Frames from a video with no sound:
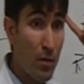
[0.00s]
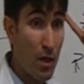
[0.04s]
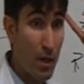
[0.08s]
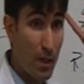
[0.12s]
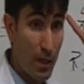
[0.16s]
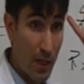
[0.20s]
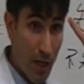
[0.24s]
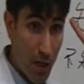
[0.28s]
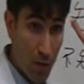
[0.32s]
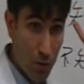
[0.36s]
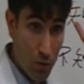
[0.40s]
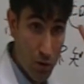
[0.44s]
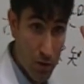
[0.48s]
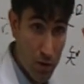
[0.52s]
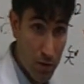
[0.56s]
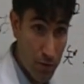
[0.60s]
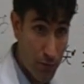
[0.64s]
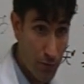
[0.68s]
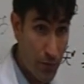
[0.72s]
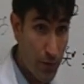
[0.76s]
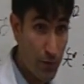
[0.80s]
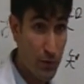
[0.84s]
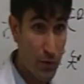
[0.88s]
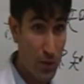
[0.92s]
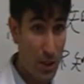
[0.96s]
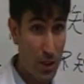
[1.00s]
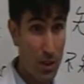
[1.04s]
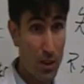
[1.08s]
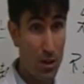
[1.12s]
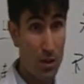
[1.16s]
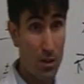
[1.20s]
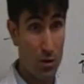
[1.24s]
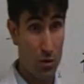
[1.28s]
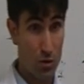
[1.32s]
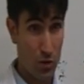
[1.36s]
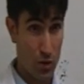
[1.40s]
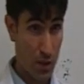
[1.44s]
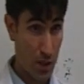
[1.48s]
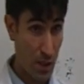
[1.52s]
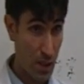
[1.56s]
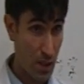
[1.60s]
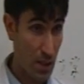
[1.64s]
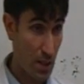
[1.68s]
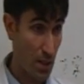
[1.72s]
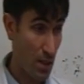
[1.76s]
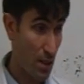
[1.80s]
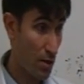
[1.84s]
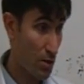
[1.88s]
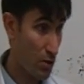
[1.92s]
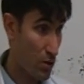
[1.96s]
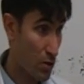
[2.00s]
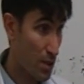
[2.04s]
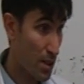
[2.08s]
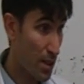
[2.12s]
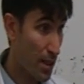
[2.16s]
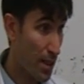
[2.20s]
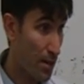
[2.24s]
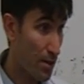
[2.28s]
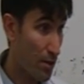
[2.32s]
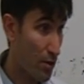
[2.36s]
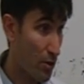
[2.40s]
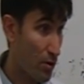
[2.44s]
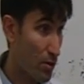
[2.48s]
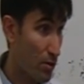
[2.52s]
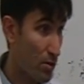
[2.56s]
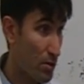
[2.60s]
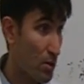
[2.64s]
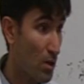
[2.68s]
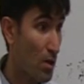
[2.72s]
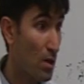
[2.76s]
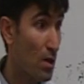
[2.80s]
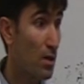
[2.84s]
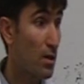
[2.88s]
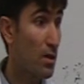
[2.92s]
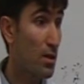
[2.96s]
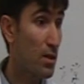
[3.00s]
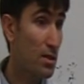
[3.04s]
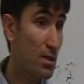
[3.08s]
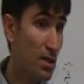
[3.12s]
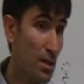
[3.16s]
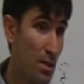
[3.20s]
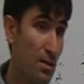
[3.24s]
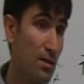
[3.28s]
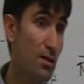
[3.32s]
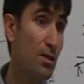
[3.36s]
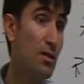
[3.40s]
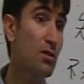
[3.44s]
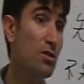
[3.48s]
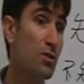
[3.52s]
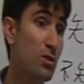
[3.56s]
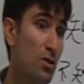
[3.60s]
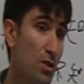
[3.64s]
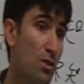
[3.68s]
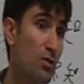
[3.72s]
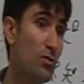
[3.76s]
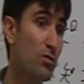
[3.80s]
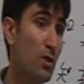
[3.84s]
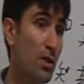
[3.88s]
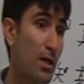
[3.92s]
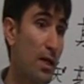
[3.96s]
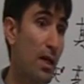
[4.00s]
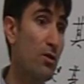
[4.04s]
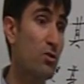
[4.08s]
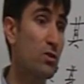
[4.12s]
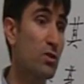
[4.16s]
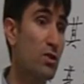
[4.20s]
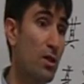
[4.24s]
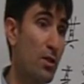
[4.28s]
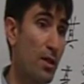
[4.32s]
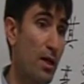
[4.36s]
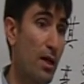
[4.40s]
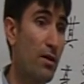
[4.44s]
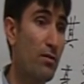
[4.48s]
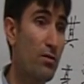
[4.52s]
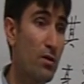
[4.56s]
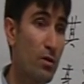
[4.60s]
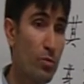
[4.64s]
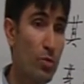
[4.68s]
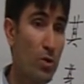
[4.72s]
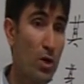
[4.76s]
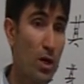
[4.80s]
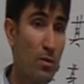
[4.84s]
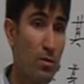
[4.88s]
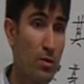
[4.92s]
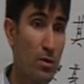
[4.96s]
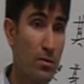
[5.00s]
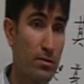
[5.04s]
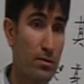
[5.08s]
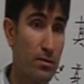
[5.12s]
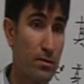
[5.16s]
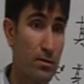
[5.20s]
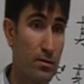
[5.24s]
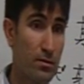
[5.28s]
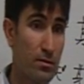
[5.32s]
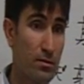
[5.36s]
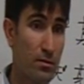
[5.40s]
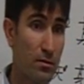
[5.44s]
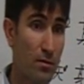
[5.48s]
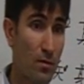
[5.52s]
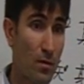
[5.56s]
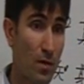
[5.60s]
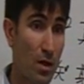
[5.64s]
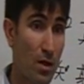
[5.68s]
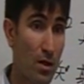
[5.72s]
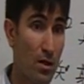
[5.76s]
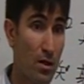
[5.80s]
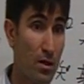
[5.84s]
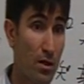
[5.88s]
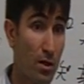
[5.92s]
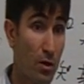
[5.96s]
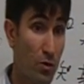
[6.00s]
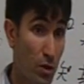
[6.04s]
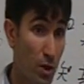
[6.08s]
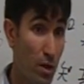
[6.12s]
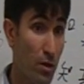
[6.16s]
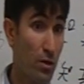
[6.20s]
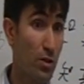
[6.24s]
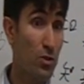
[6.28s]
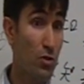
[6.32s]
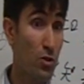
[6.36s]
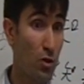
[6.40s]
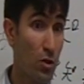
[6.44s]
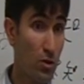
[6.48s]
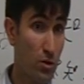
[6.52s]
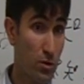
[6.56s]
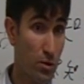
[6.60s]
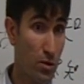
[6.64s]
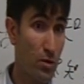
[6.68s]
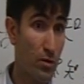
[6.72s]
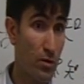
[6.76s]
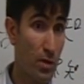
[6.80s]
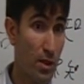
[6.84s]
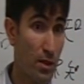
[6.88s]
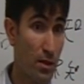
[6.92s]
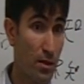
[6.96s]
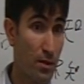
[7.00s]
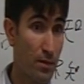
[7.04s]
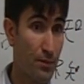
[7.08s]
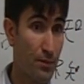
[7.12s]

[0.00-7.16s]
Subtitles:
Now it's 50 or 60 years later, they said these children now start having problems. Now they're adults already.